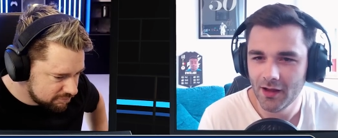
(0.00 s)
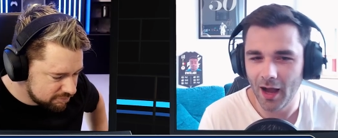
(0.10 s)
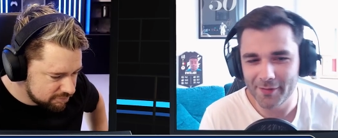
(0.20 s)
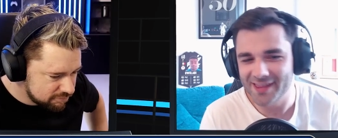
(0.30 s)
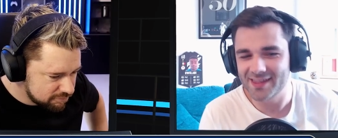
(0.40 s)

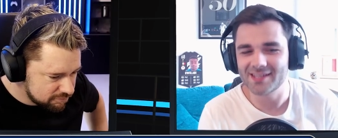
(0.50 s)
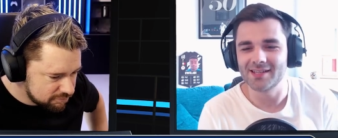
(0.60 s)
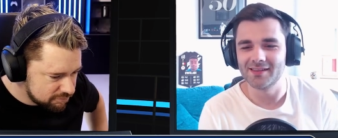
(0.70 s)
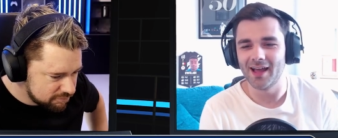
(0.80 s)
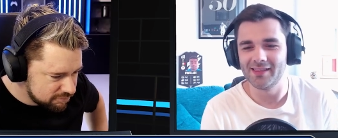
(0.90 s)
Speaker 1: I mean,
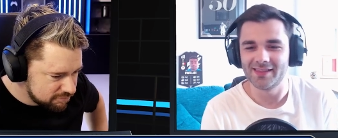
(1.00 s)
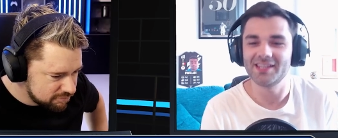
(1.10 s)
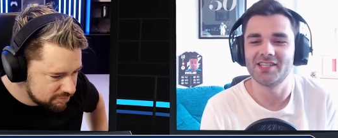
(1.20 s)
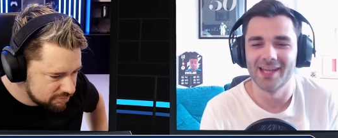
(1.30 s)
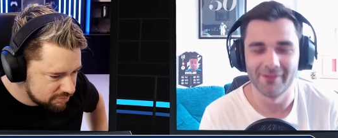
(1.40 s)
this
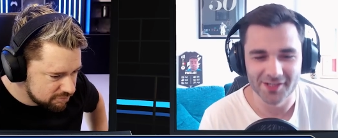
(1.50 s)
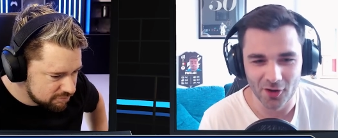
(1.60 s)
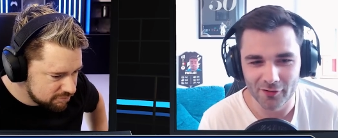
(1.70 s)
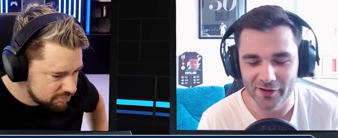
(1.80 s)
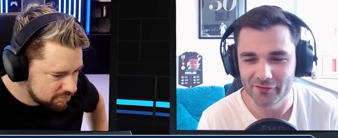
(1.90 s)
year he's
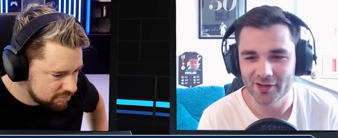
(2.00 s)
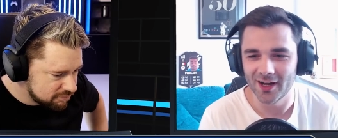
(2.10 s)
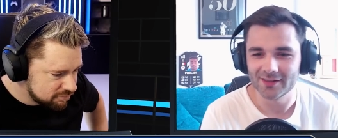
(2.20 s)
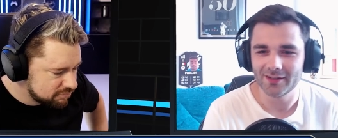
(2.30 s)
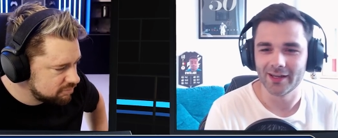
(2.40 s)
got a FIFA card, doesn't